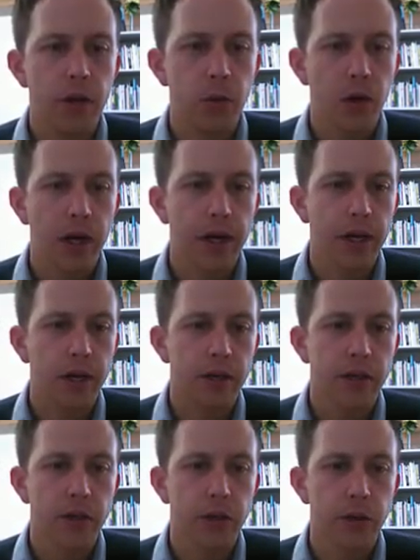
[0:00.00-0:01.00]
then what I can
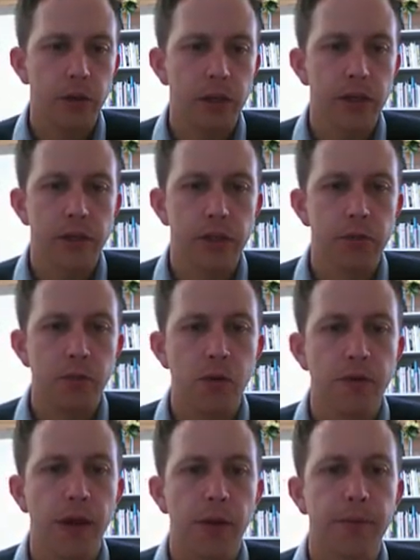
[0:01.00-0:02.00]
actually do is just
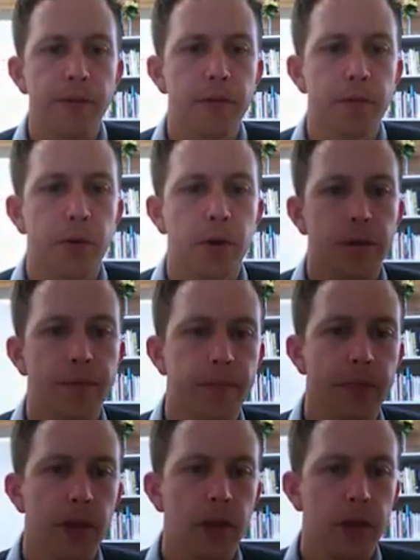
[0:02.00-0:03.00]
move that pivot point.
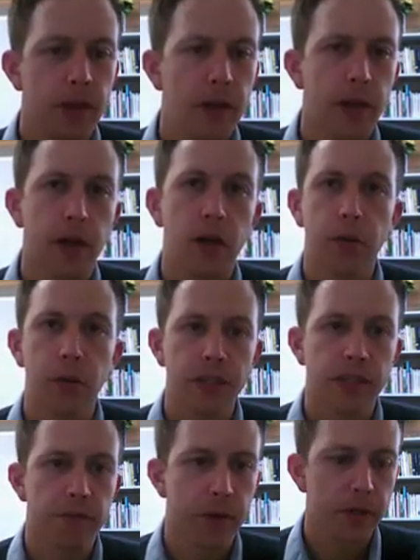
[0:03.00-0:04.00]
Now
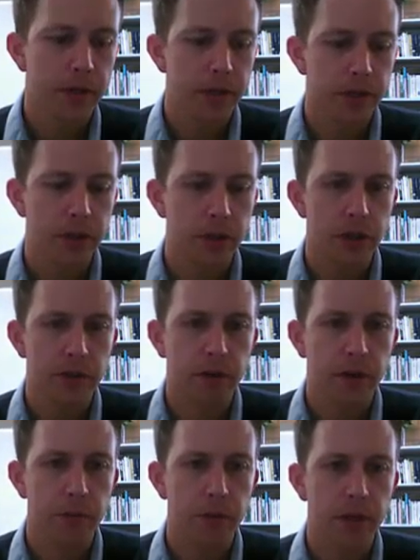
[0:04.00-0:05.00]
once I've pressed insert,
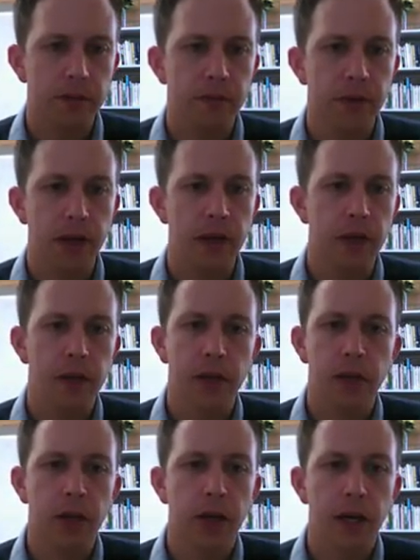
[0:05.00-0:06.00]
if I press V,
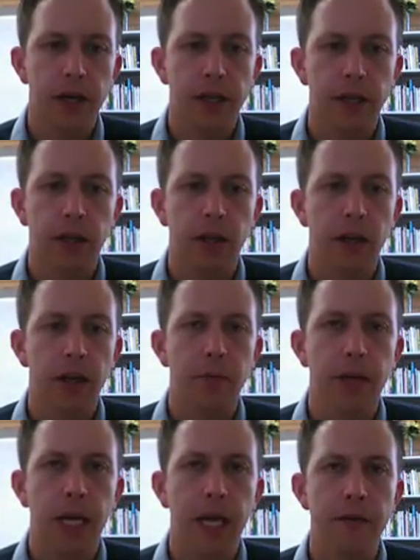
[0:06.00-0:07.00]
I can then line
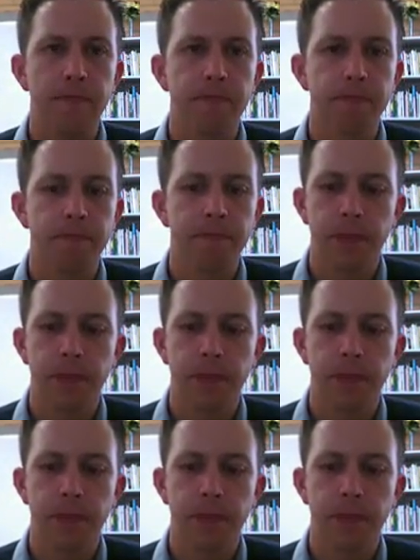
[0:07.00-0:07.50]
it up again.